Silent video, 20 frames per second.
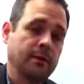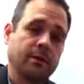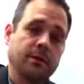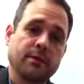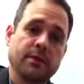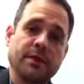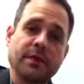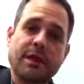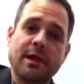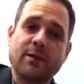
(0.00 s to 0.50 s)

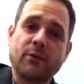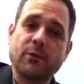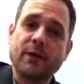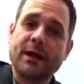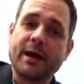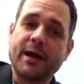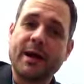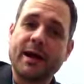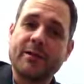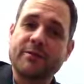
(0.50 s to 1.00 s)
then what
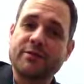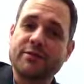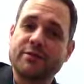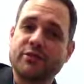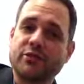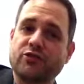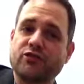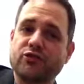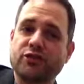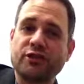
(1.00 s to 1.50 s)
I have is
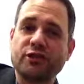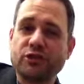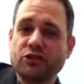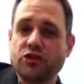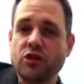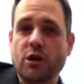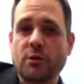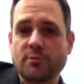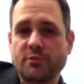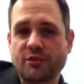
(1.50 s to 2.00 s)
a G
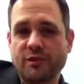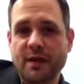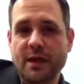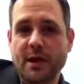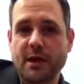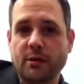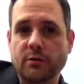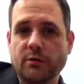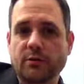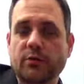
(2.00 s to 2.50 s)
sharp
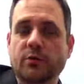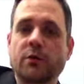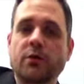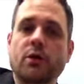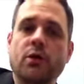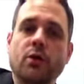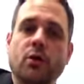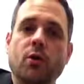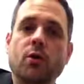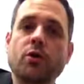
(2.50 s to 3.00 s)
sound,
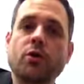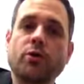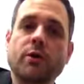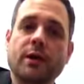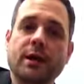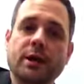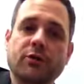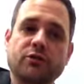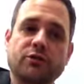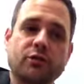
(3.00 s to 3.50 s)
or you
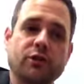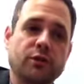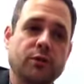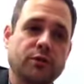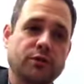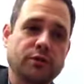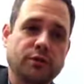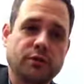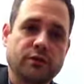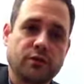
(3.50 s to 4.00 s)
can actually
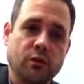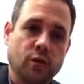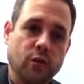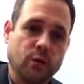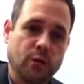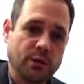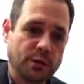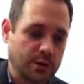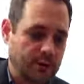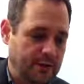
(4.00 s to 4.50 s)
use this
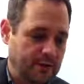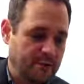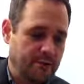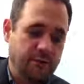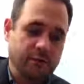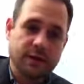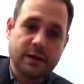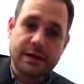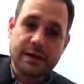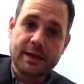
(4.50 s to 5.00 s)
chord when you have
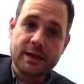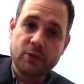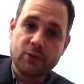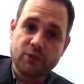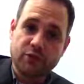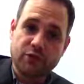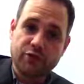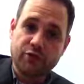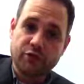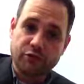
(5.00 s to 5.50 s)
E
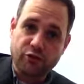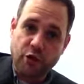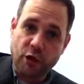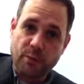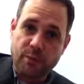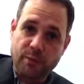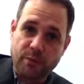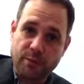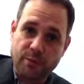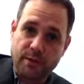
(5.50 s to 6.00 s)
with G
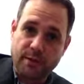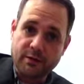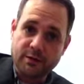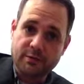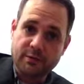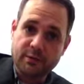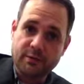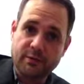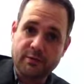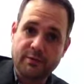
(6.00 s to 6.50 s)
sharp in the bass.
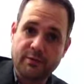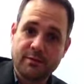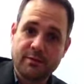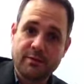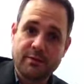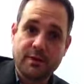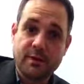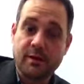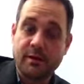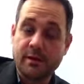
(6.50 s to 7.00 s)

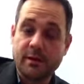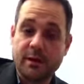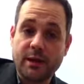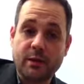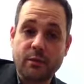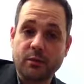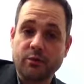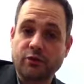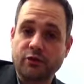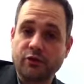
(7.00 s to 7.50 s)

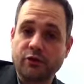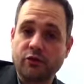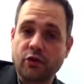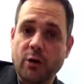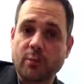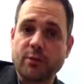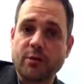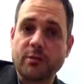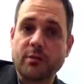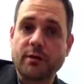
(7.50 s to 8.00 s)
E with G
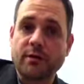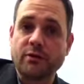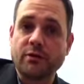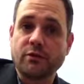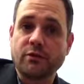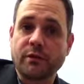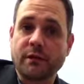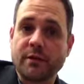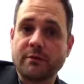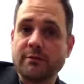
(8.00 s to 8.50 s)
sharp in the bass,
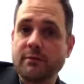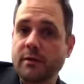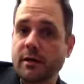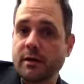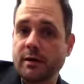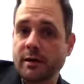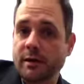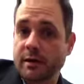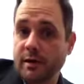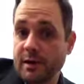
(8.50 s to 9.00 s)
using
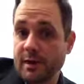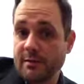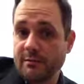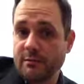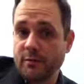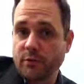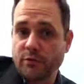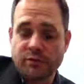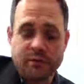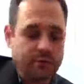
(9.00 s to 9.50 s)
an E
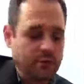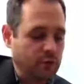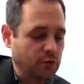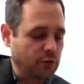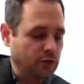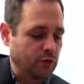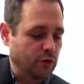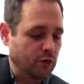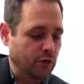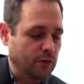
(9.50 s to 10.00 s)
first
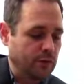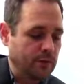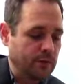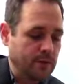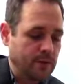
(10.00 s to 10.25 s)
inversion chord.